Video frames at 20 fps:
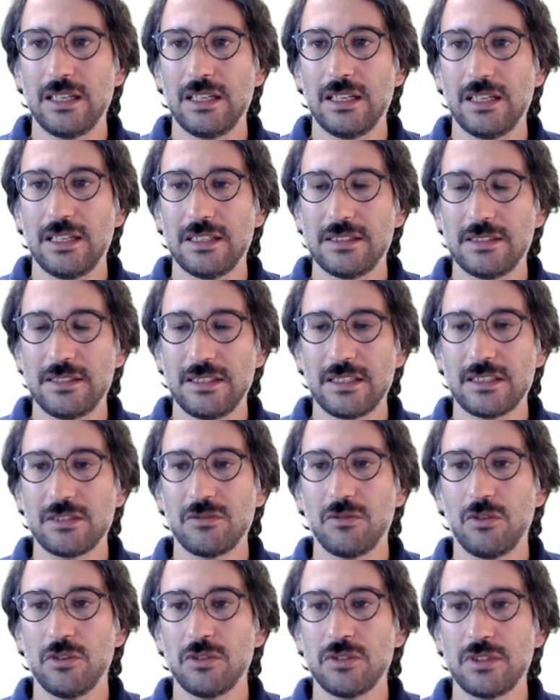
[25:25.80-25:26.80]
6
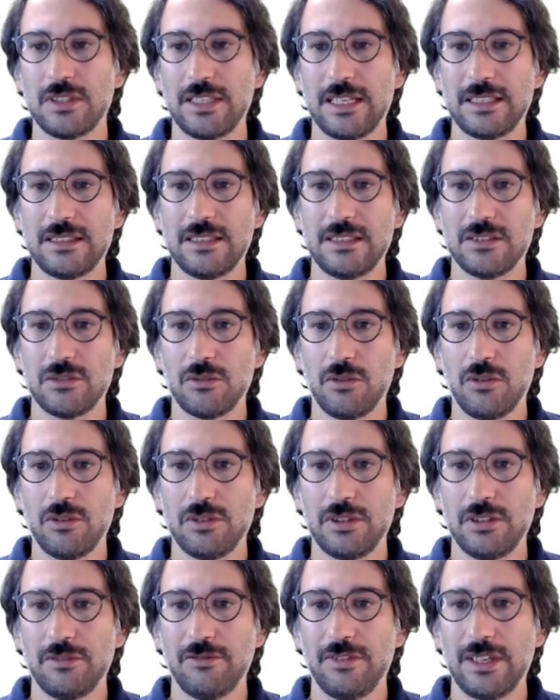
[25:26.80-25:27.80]
volts, that is
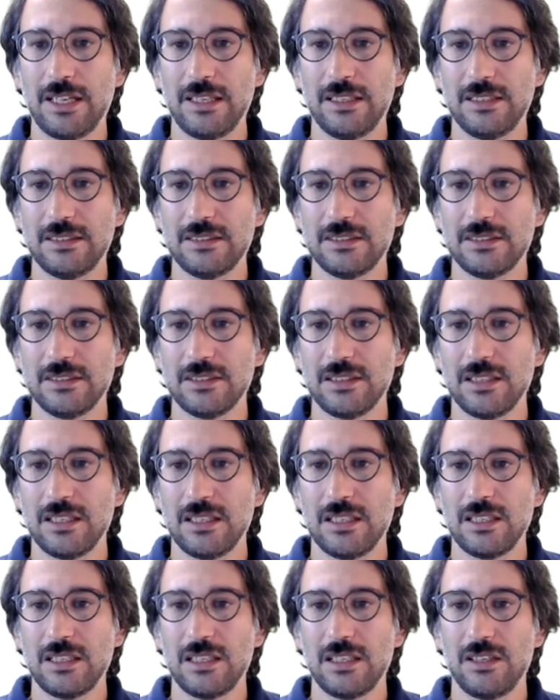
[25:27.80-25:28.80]
only valid
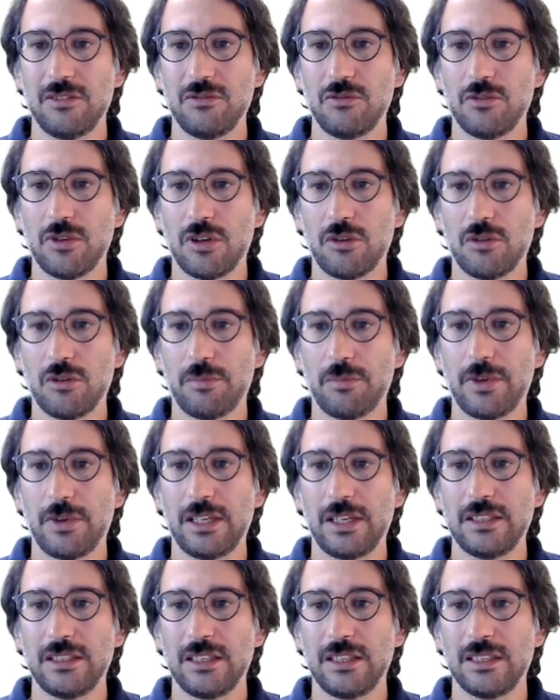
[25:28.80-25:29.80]
if you are
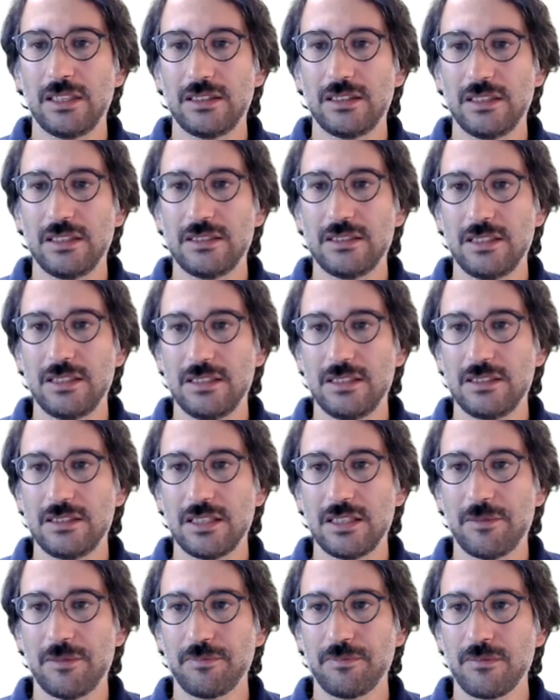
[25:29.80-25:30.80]
operating at the DCM.
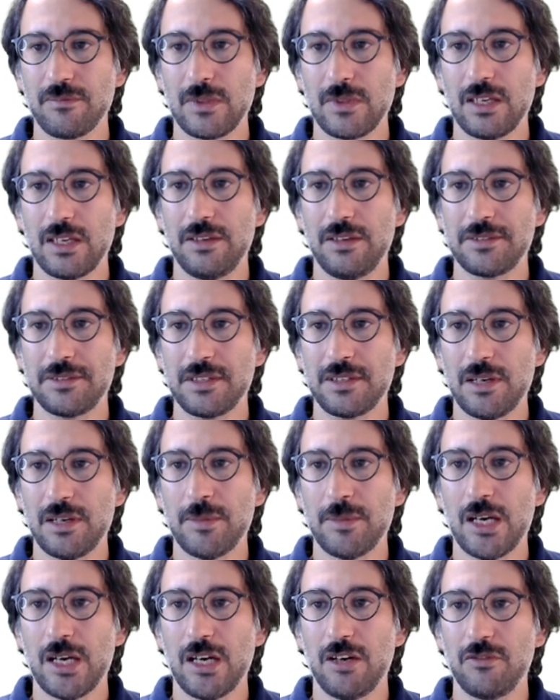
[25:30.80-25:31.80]
If
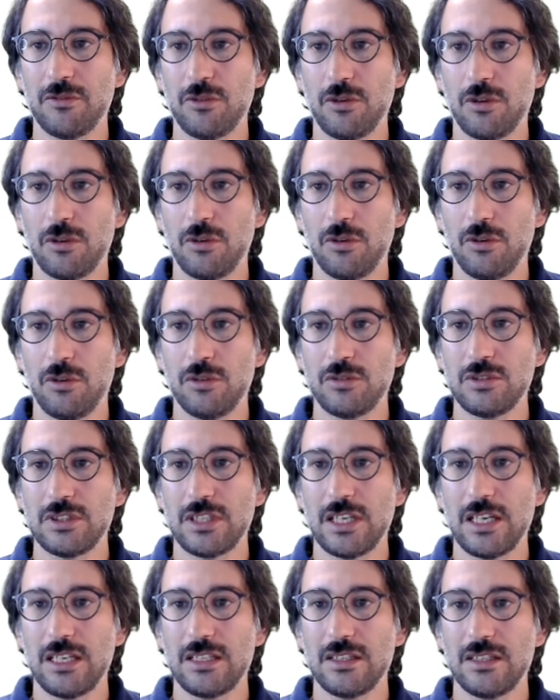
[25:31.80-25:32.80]
somehow your load
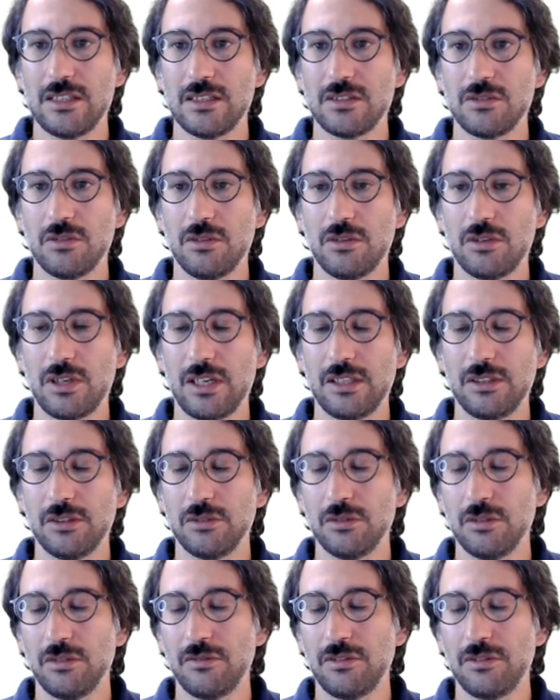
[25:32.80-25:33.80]
changes, or I don't
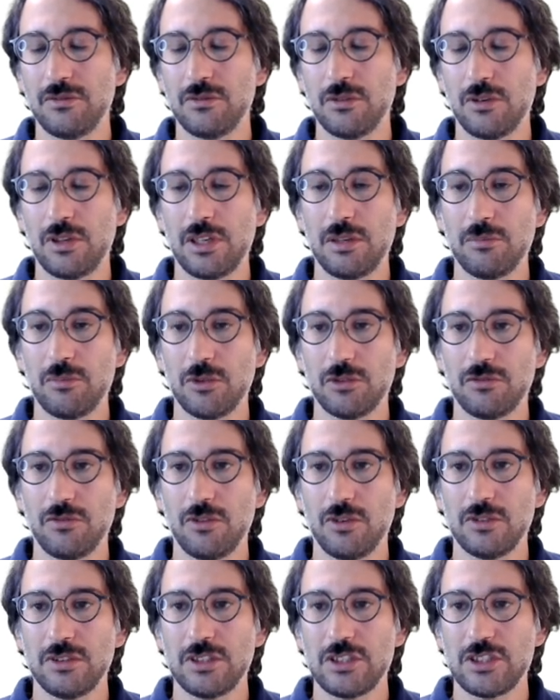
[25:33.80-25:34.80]
know, if your input
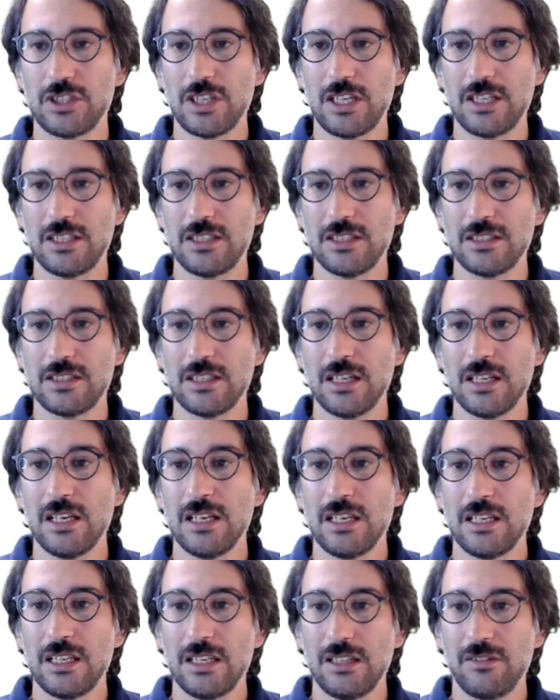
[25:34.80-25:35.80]
voltage changes,
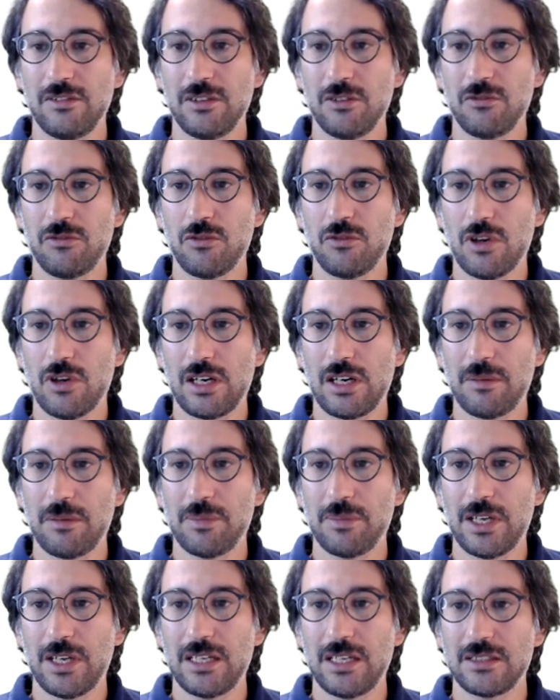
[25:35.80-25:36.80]
even if you are
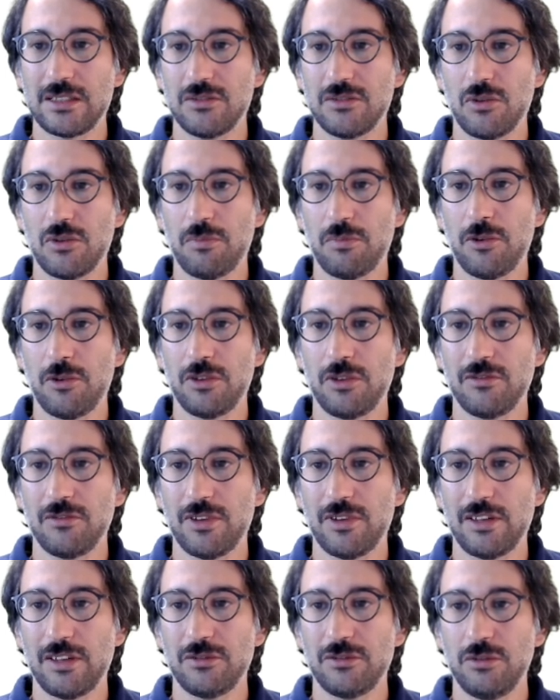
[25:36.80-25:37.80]
applying
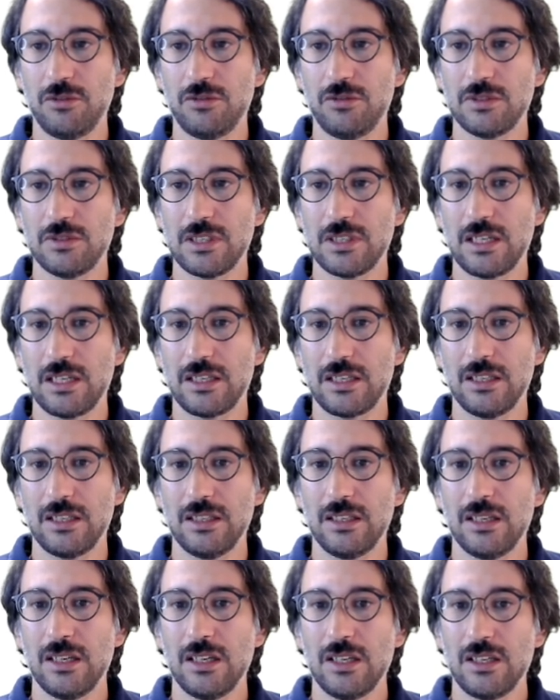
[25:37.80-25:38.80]
0.5 duty cycle,
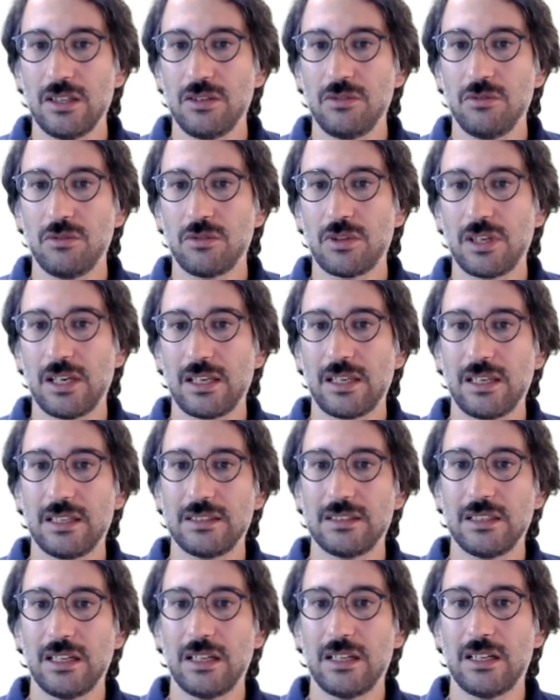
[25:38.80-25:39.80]
you can get
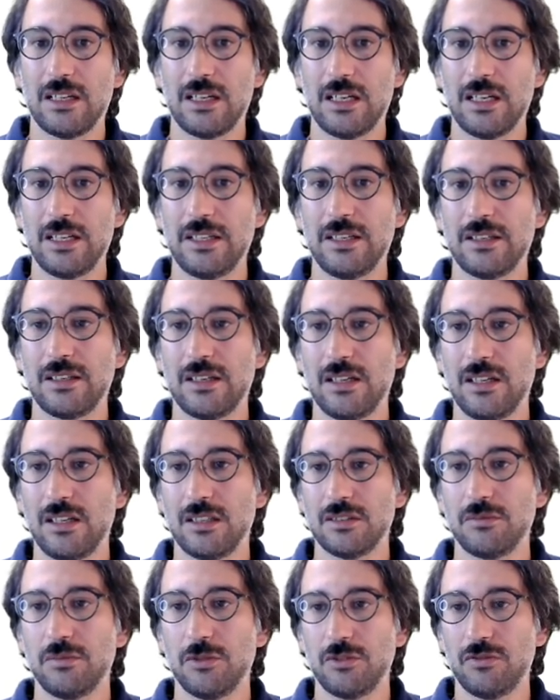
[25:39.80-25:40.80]
a higher
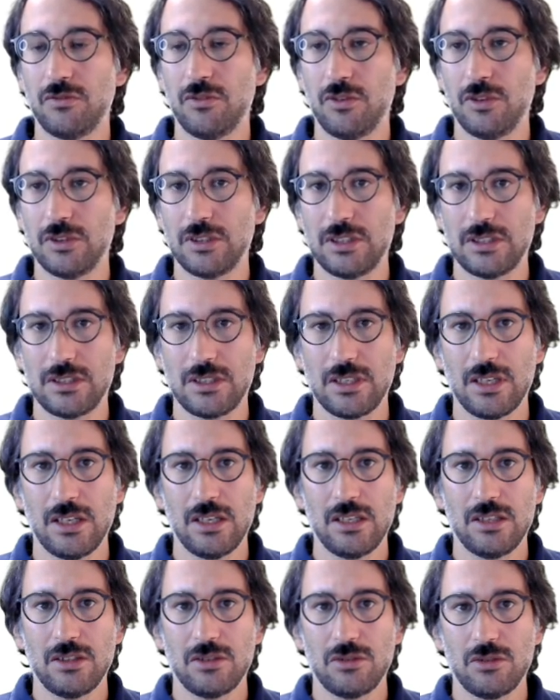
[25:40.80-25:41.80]
output voltage.
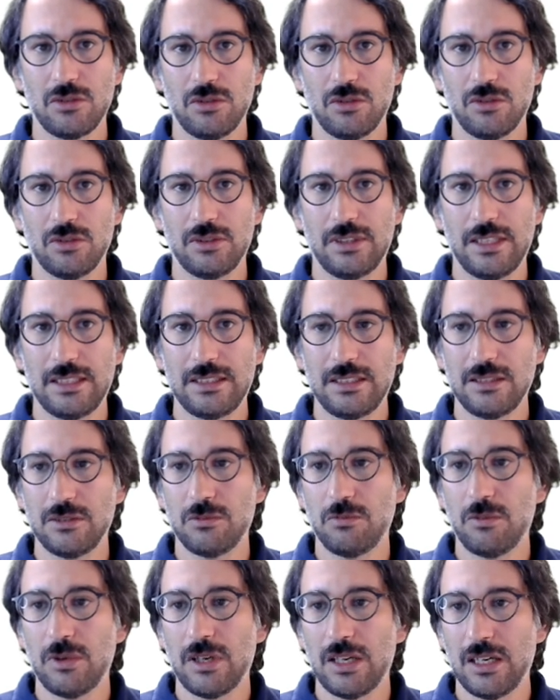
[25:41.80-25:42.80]
So that is
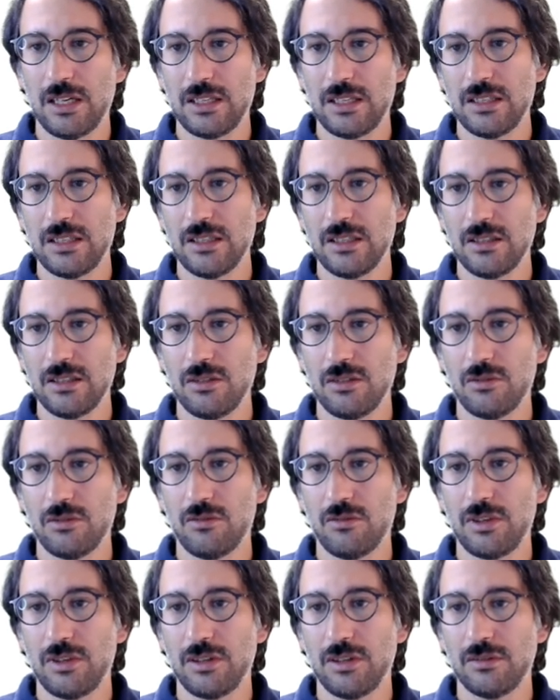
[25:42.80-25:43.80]
why
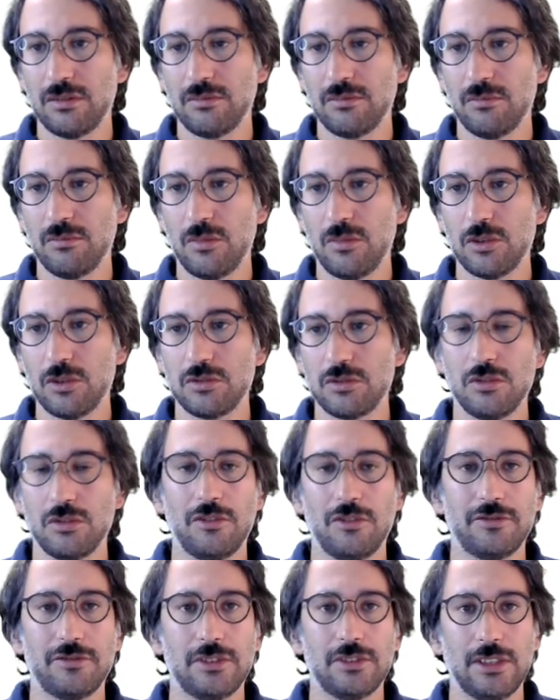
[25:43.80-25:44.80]
in most
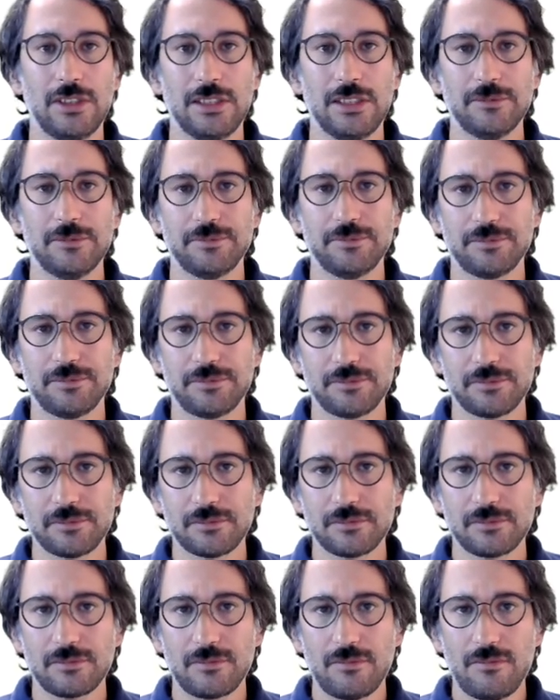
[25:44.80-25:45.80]
of the
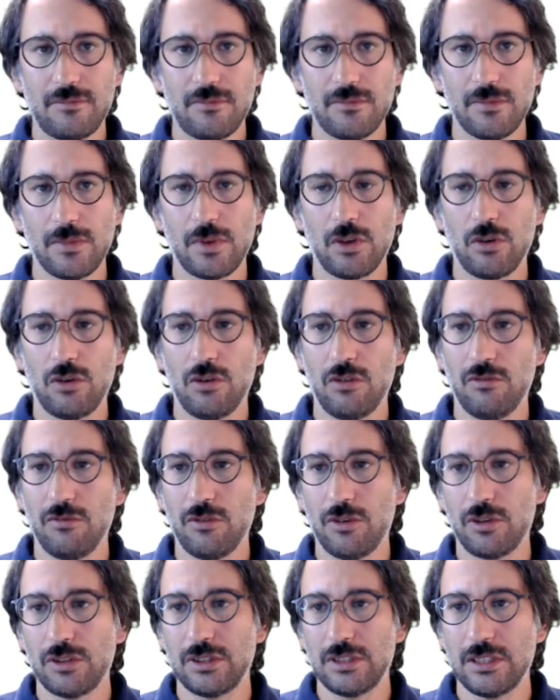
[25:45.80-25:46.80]

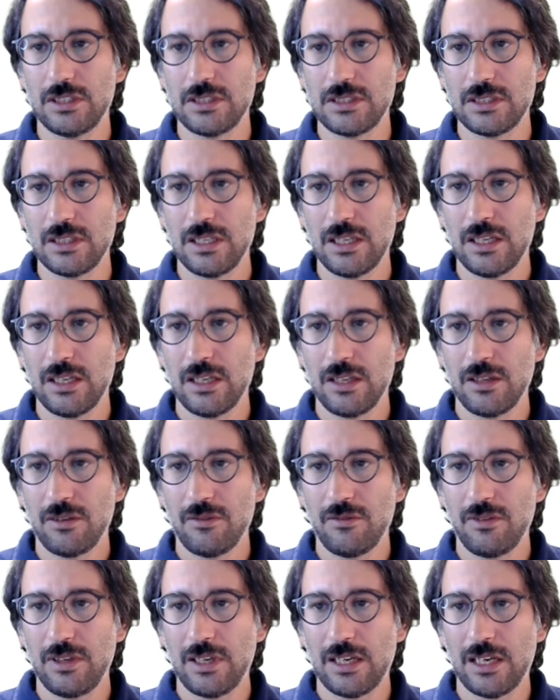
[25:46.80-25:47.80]
converters
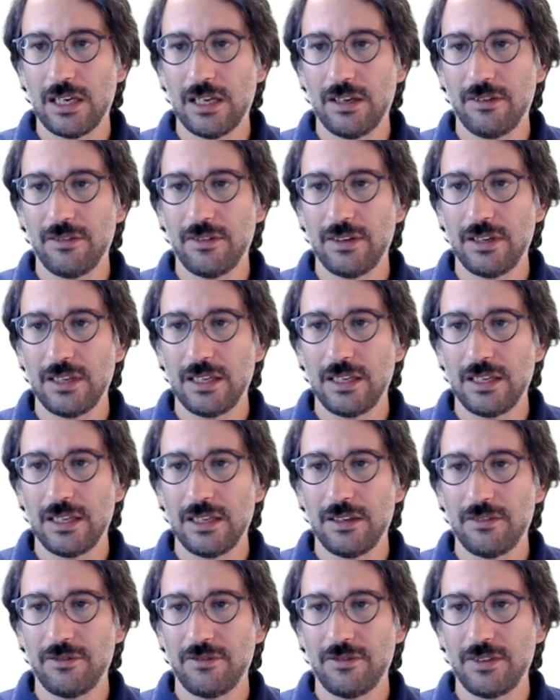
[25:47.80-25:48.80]
we have a
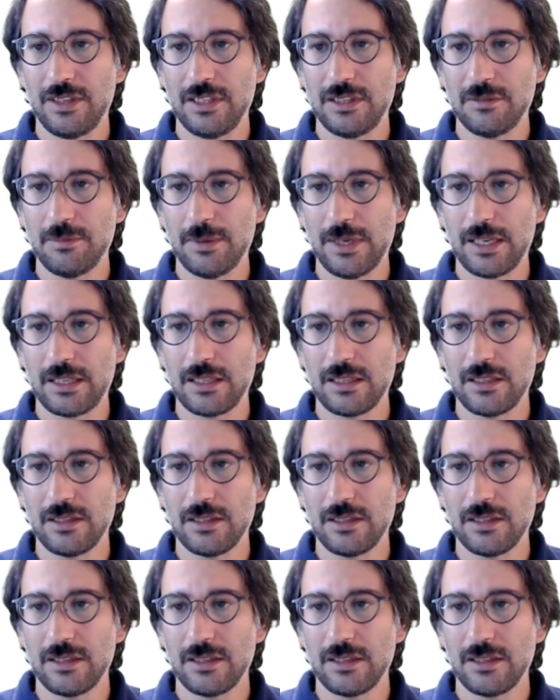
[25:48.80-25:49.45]
feedback.